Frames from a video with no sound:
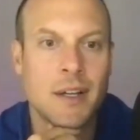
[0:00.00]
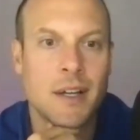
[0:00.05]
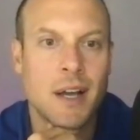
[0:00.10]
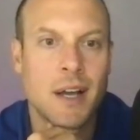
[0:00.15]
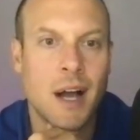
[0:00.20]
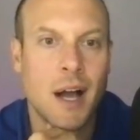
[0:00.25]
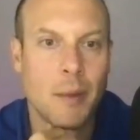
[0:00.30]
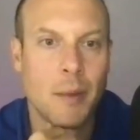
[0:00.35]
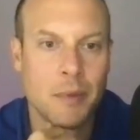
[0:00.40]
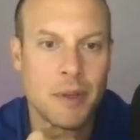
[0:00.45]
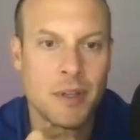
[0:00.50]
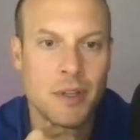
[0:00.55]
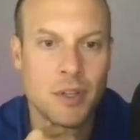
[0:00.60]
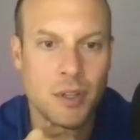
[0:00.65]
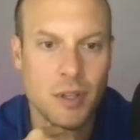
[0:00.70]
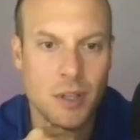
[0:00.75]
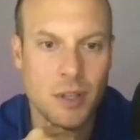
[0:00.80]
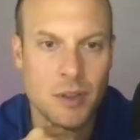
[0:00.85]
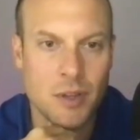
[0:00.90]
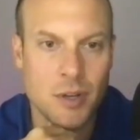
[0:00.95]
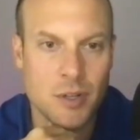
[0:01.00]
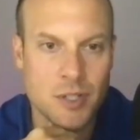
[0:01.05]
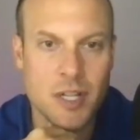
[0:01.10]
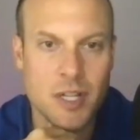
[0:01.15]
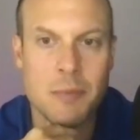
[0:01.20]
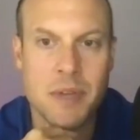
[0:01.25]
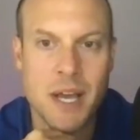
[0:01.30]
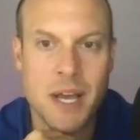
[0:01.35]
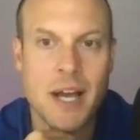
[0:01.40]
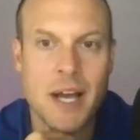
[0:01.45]
I'm there's going
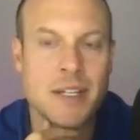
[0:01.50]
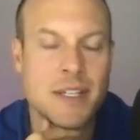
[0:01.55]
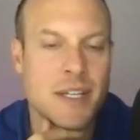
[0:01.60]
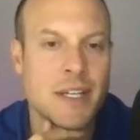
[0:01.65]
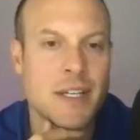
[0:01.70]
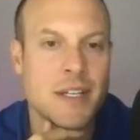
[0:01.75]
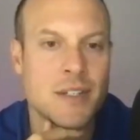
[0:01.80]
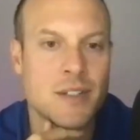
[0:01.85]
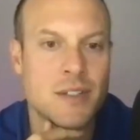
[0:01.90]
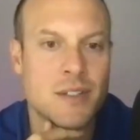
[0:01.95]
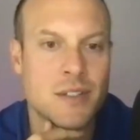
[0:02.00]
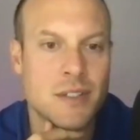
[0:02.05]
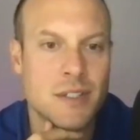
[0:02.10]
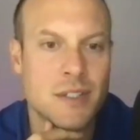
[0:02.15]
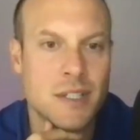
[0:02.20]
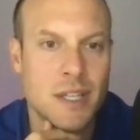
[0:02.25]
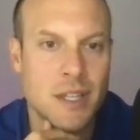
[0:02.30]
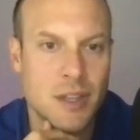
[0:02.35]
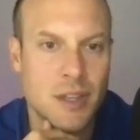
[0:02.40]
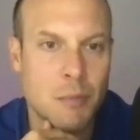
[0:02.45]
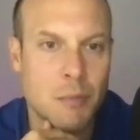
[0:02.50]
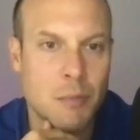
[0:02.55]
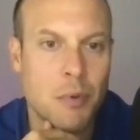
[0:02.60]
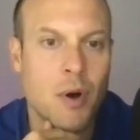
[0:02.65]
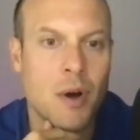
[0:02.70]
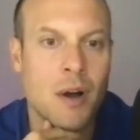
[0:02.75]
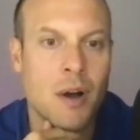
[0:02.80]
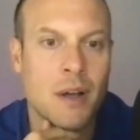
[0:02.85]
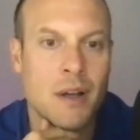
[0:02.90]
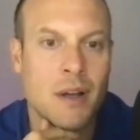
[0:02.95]
to be ideas in the
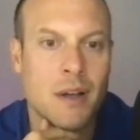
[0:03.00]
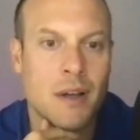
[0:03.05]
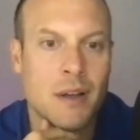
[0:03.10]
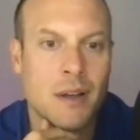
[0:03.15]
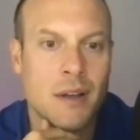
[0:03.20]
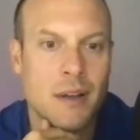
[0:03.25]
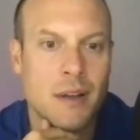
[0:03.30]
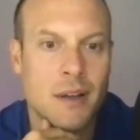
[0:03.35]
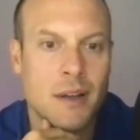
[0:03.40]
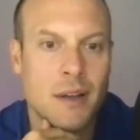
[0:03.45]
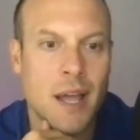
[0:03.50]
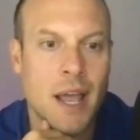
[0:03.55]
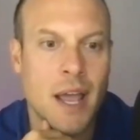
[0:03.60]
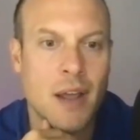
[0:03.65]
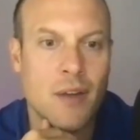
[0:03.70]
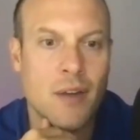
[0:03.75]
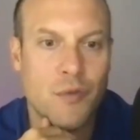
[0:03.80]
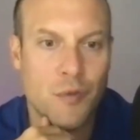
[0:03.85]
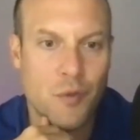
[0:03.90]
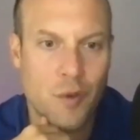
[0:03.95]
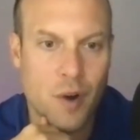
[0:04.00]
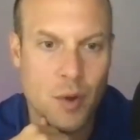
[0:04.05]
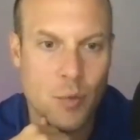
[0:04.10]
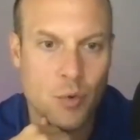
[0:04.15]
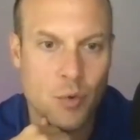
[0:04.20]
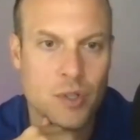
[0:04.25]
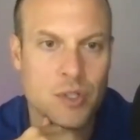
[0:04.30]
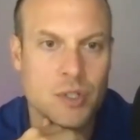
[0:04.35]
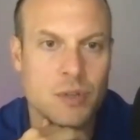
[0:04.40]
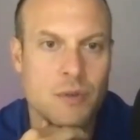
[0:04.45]
book and
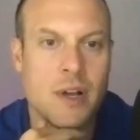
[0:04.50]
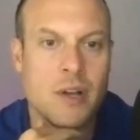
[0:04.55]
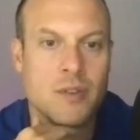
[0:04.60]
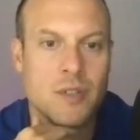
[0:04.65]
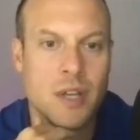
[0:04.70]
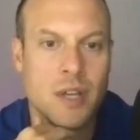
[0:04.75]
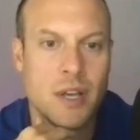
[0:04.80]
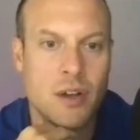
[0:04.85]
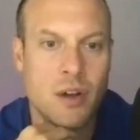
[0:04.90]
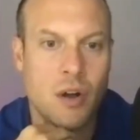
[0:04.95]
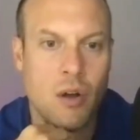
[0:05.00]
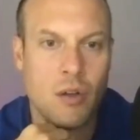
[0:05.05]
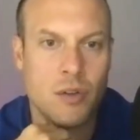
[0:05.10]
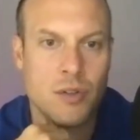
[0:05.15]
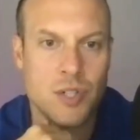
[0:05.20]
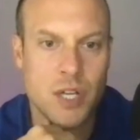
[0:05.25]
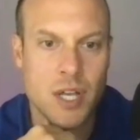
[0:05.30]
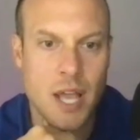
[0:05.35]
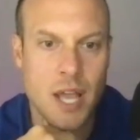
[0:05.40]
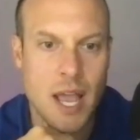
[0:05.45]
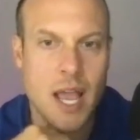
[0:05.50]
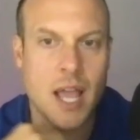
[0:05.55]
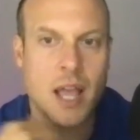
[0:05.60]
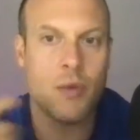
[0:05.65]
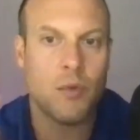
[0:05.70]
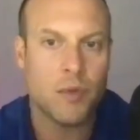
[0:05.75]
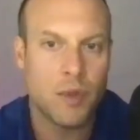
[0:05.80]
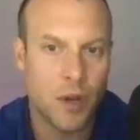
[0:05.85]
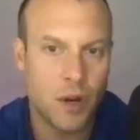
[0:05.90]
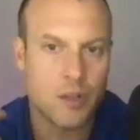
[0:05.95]
frameworks around psychology eh,
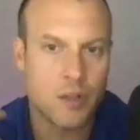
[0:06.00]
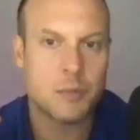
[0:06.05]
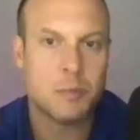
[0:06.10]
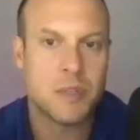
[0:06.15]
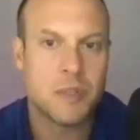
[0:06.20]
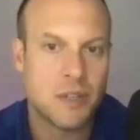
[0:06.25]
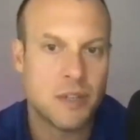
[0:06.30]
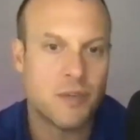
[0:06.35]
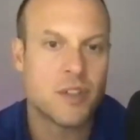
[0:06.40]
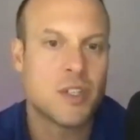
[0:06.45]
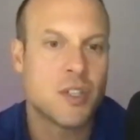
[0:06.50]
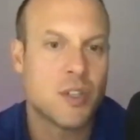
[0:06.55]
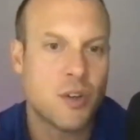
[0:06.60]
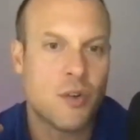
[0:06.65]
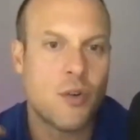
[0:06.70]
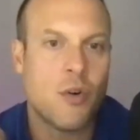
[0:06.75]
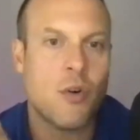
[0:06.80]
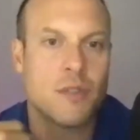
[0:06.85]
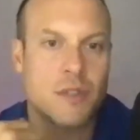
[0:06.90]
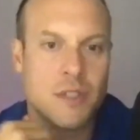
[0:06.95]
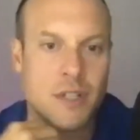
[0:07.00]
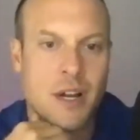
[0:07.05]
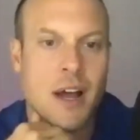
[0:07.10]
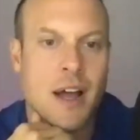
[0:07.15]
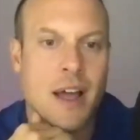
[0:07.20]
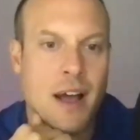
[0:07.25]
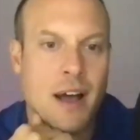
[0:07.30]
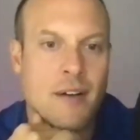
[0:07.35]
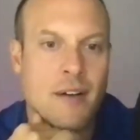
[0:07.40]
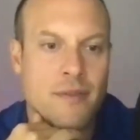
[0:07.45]
that are specific to the goals that I
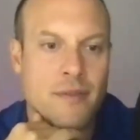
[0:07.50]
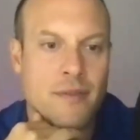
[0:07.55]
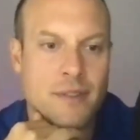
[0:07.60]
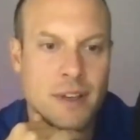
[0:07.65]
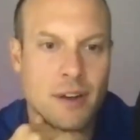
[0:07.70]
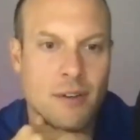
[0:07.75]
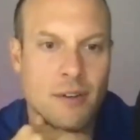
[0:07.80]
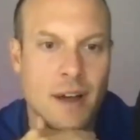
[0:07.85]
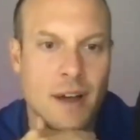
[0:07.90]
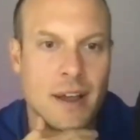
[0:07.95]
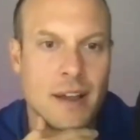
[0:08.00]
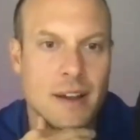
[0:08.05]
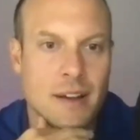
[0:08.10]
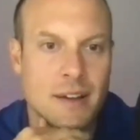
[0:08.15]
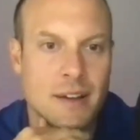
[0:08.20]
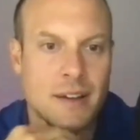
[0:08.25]
have. Is that right?